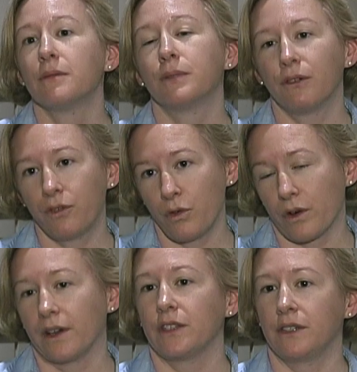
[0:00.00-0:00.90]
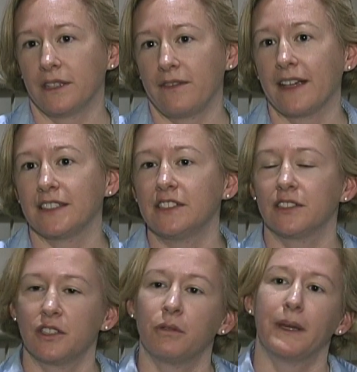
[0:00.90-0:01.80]
before you get the vaccine
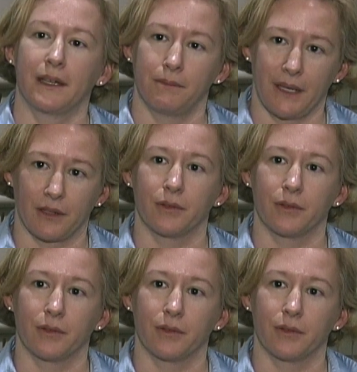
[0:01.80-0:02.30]
so that you'll make a better